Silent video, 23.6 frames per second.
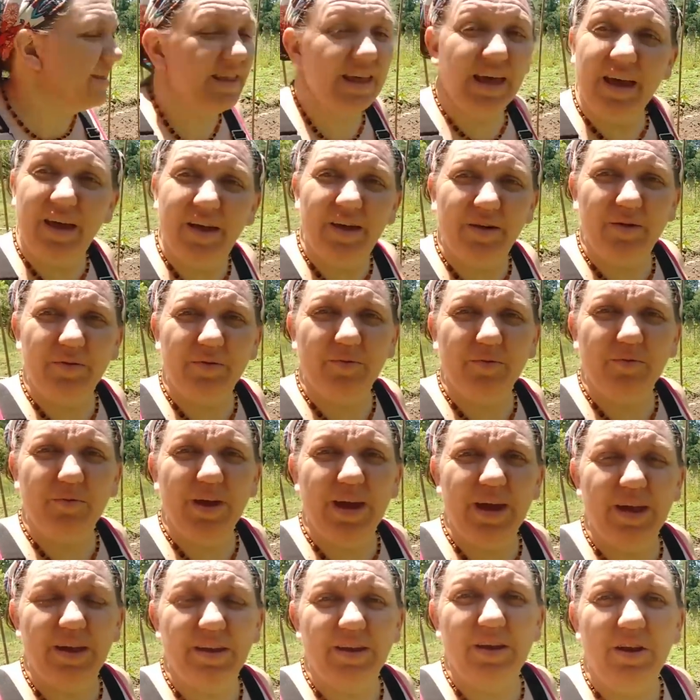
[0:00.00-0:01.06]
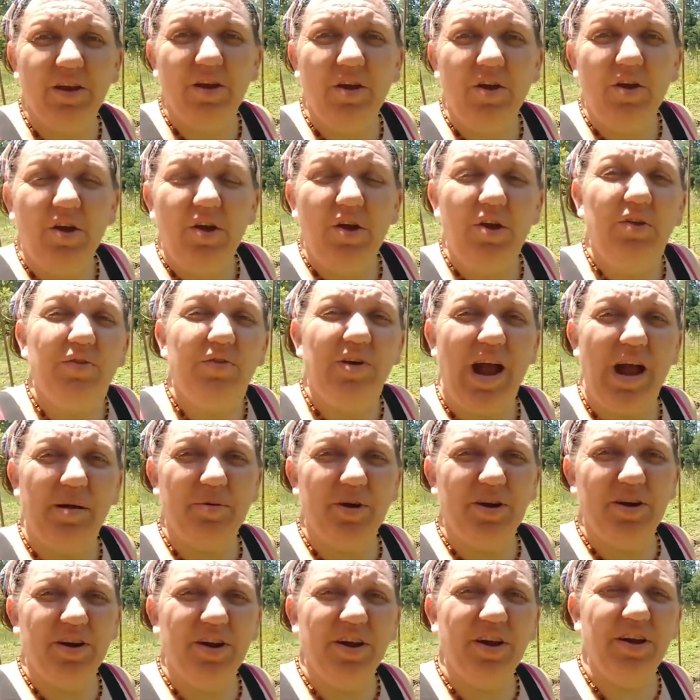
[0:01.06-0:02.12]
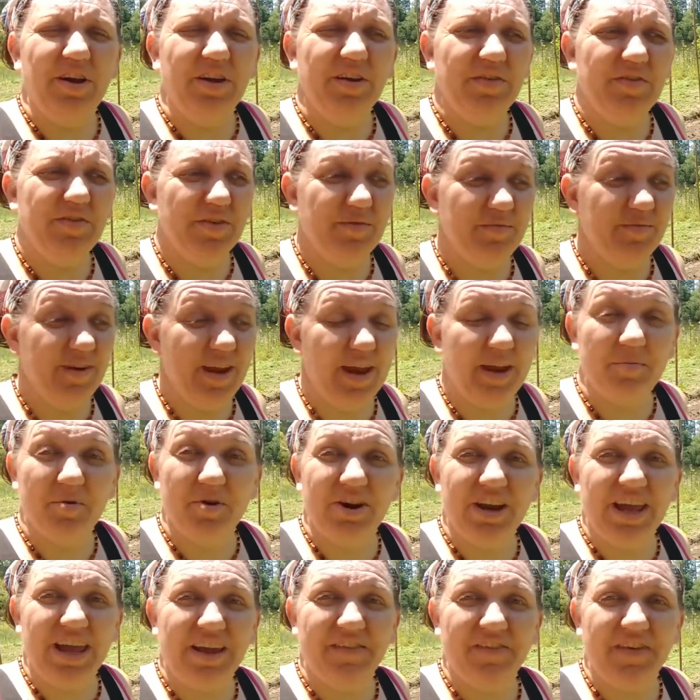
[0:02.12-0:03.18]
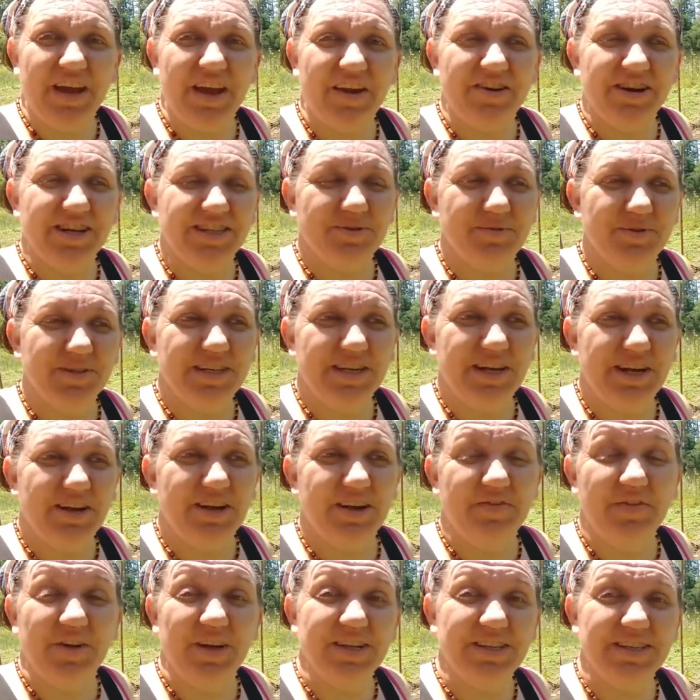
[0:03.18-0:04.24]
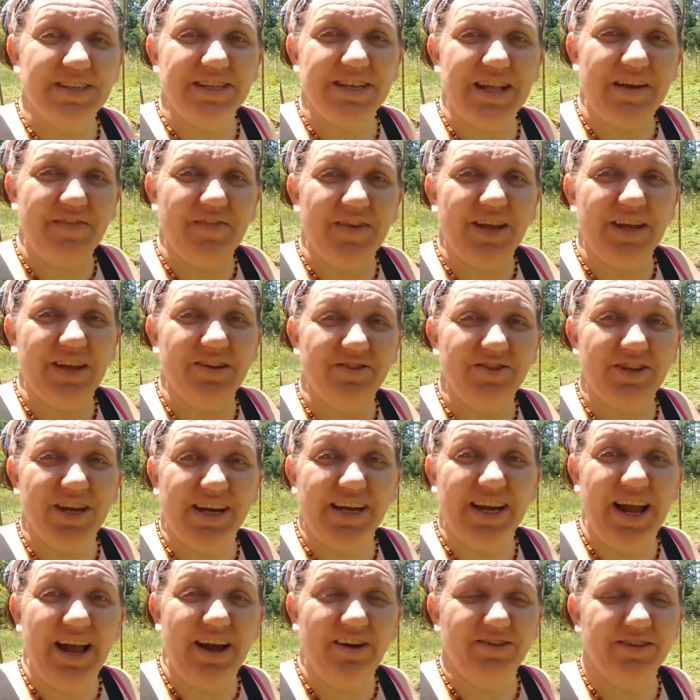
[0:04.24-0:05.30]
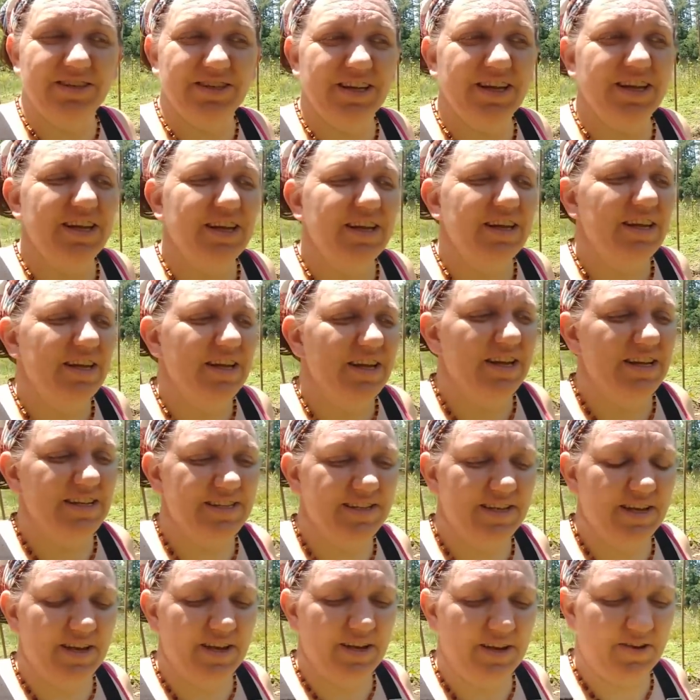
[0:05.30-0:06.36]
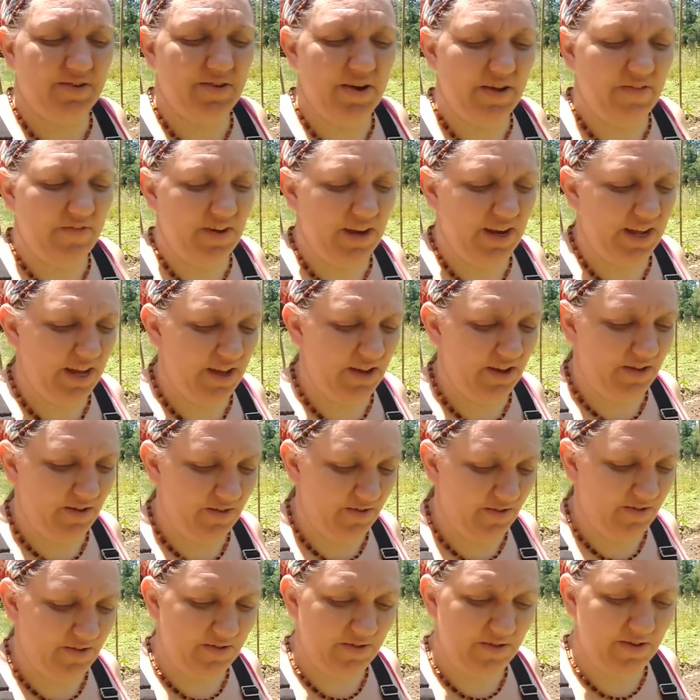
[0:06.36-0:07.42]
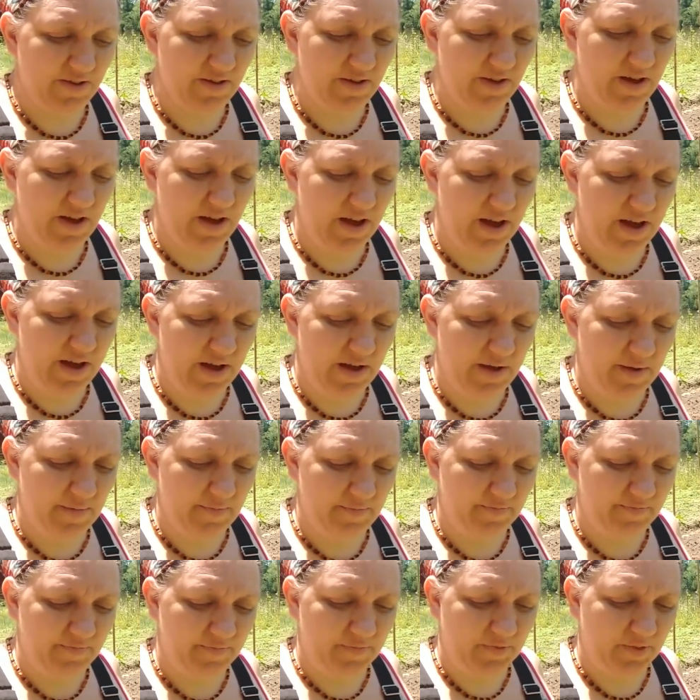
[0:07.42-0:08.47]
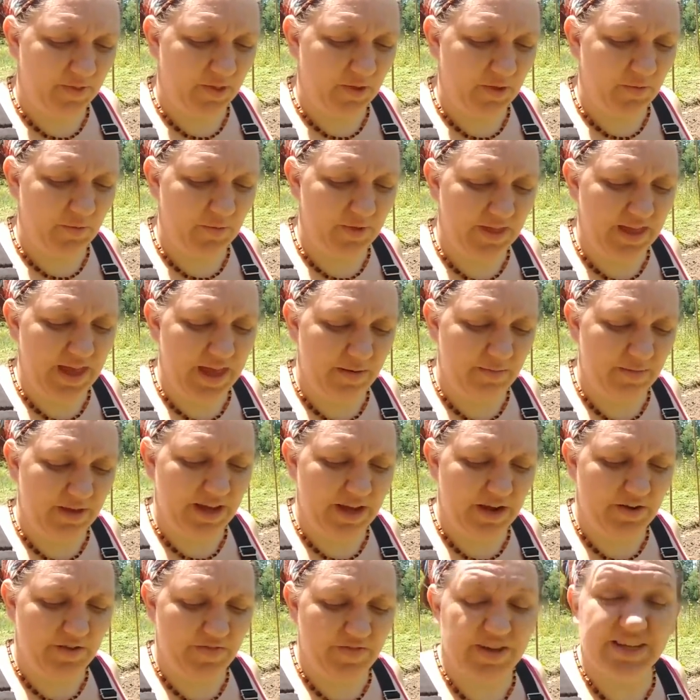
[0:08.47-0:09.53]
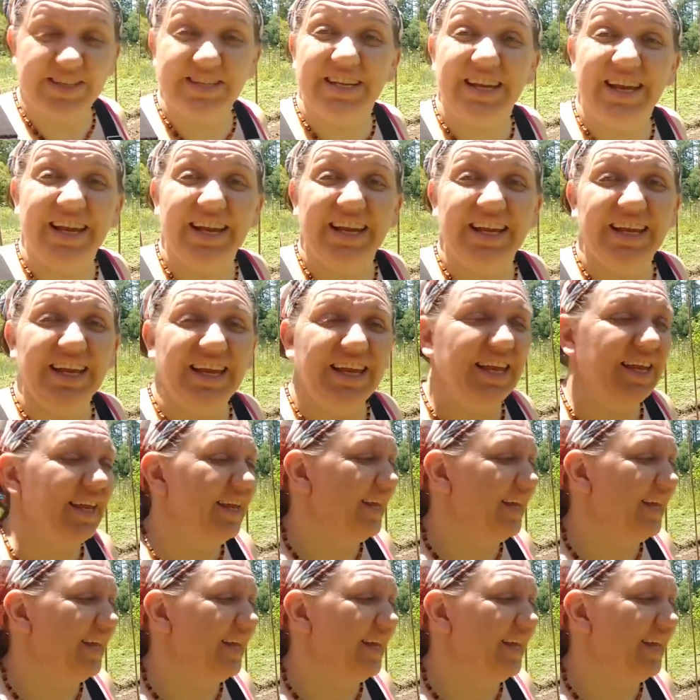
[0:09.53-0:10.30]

that when Robert from Daybird Aviaries was here, if you didn't see that video, check it out. It's a great video um, with them here visiting